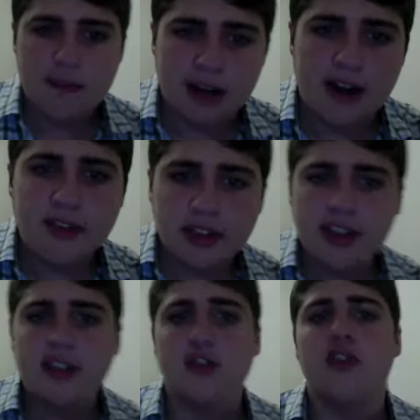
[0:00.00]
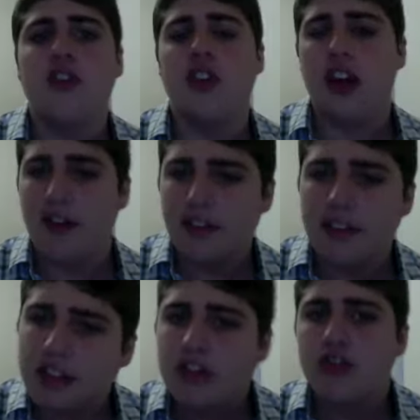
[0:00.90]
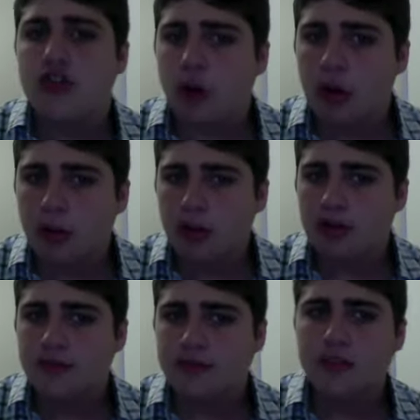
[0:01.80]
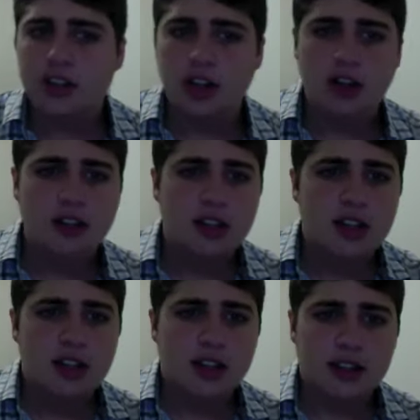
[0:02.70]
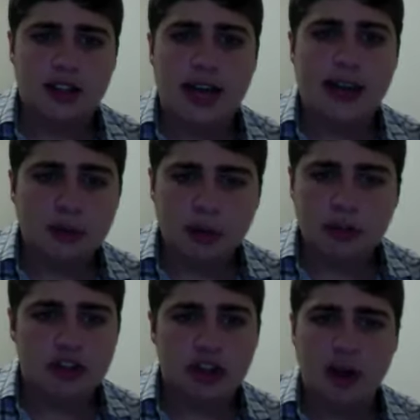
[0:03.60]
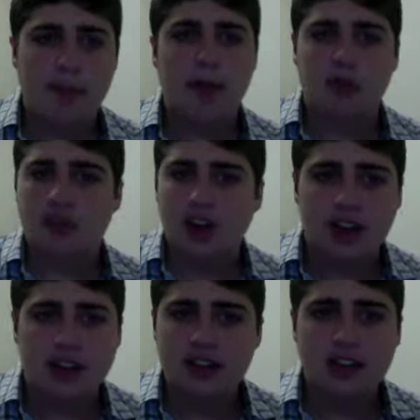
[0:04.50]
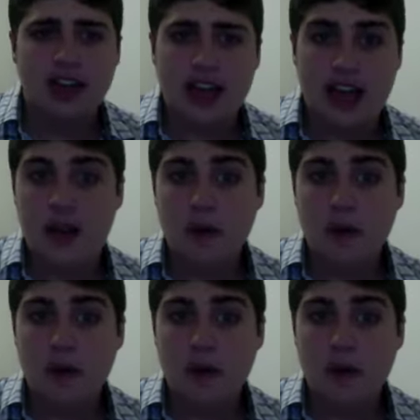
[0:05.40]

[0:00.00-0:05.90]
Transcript: Um, whereas this show doesn't have anything like really great, but everything is fun. Everything is enjoyable, you know?